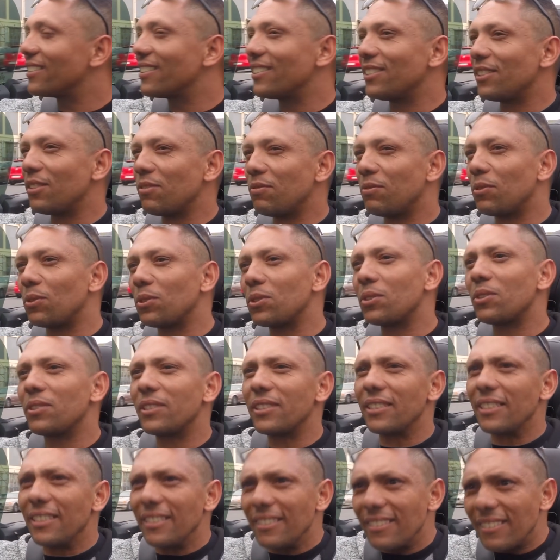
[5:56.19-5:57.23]
is the foreshore,
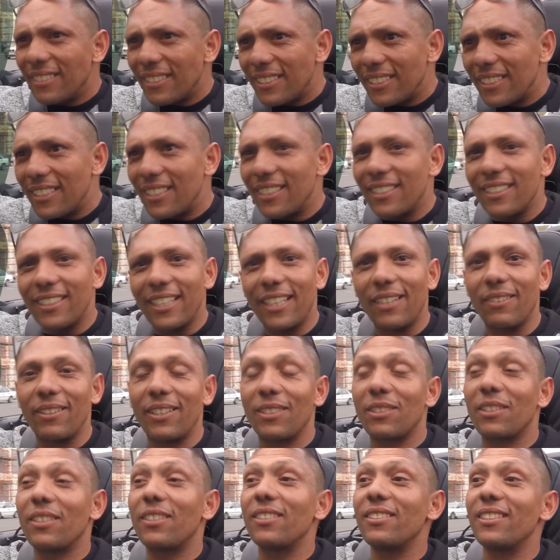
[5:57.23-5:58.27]
isn't it?
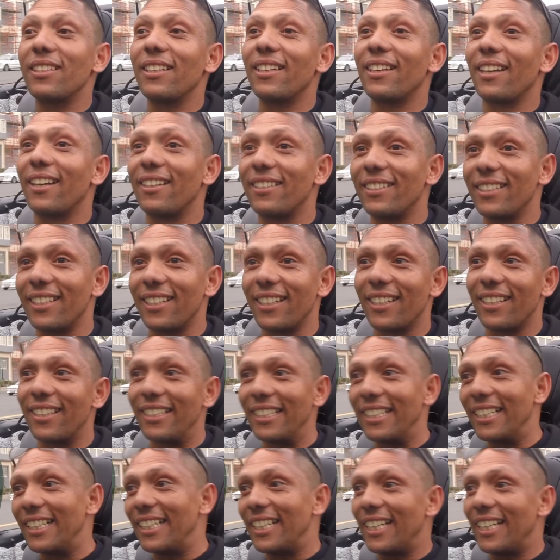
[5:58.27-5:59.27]
Anyways, cruising around here